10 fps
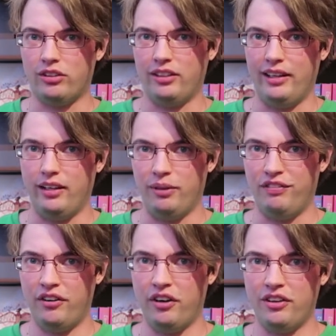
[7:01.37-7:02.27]
gotten a little bit
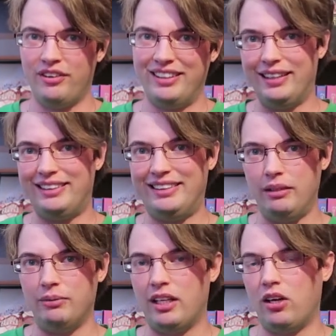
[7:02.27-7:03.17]
further, it
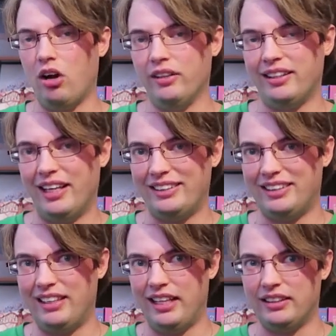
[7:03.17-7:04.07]
seems that all the
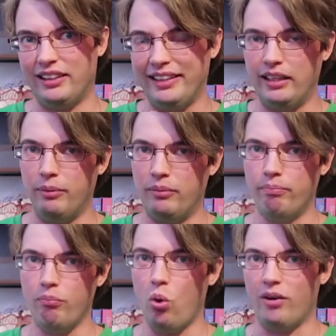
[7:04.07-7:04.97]
classes takes a little bit
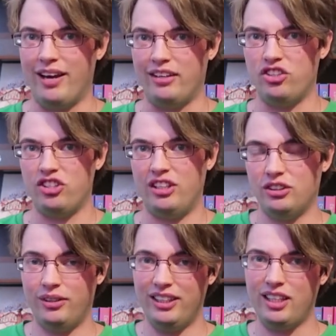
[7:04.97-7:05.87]
more energy.
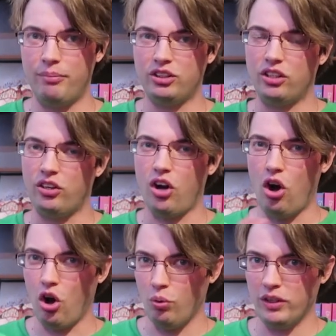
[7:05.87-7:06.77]
So these numbers are not
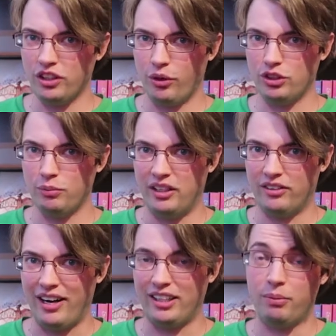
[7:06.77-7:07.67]
always going to be
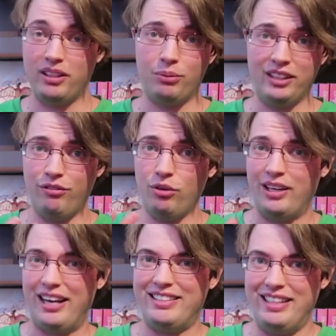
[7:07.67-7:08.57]
correct, but they will give you
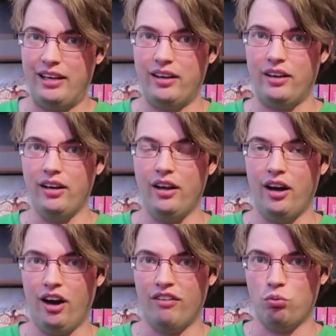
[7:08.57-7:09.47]
an idea
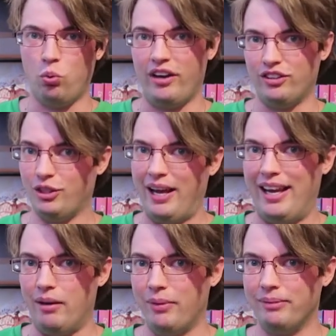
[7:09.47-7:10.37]
of where to
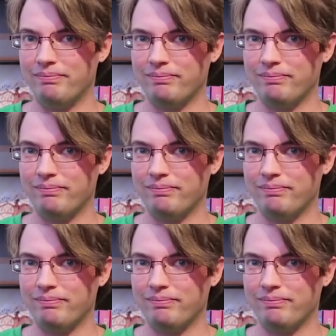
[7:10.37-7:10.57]
aim.